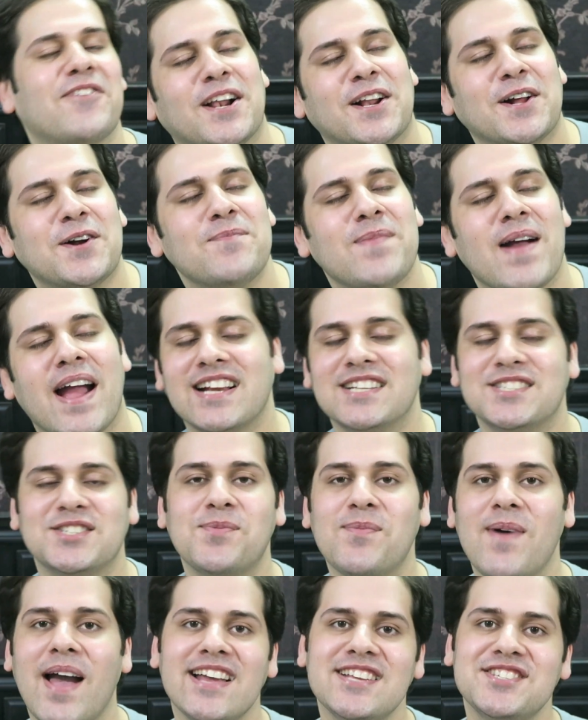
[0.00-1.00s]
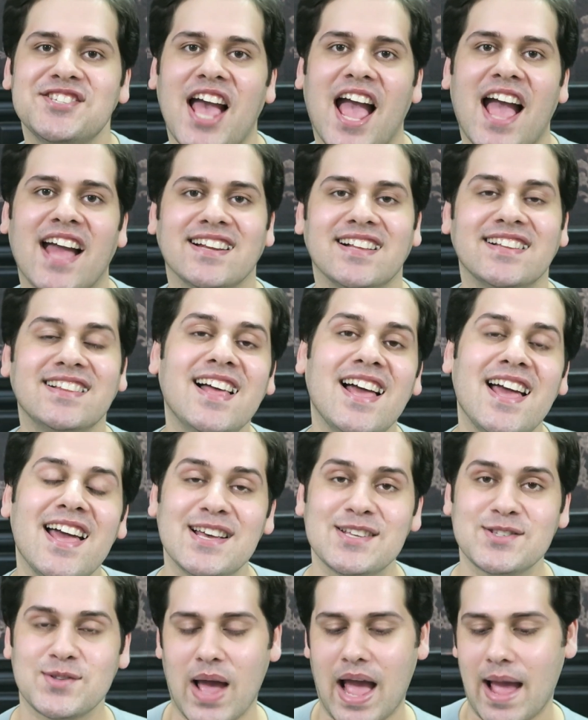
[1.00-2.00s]
Welcome back to my channel.
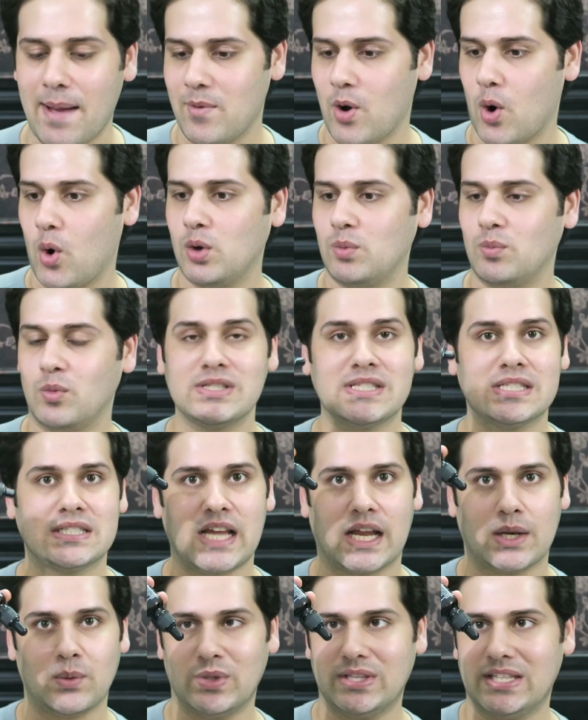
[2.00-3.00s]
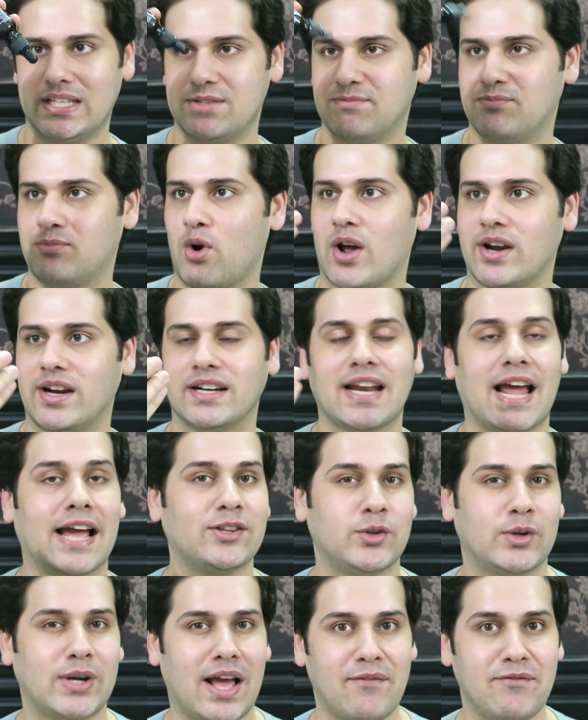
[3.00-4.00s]
So I'm almost done with this product.
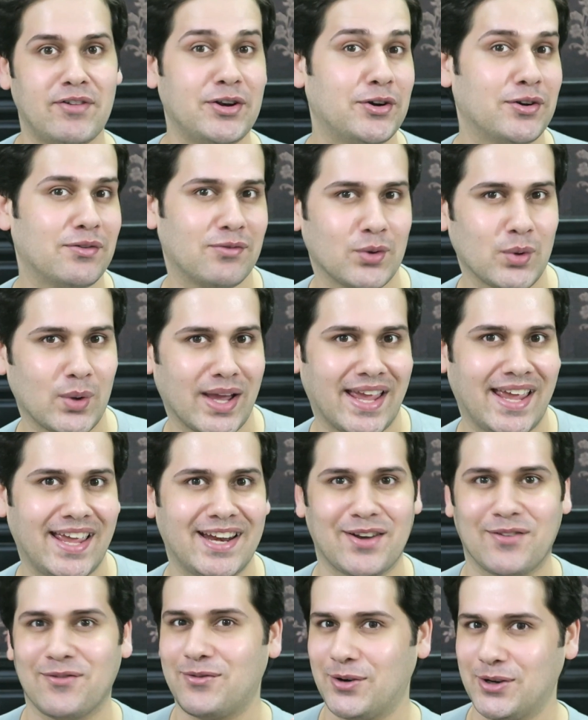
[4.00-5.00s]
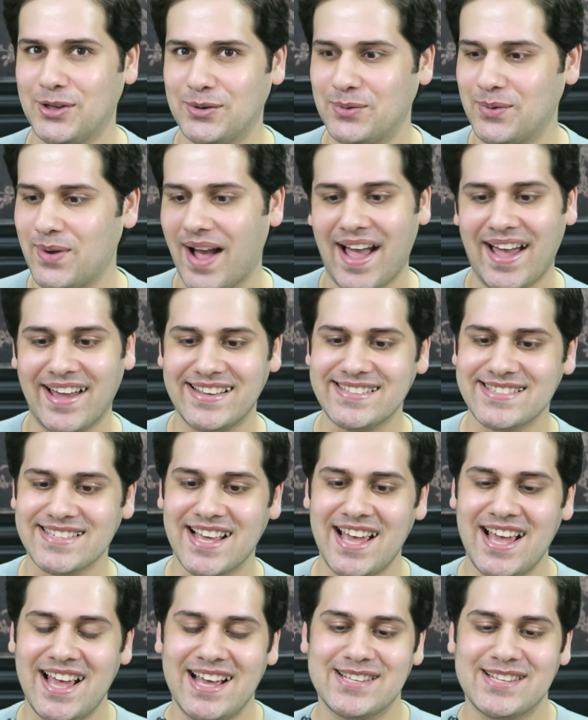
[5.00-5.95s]
I thought I will review it for you guys.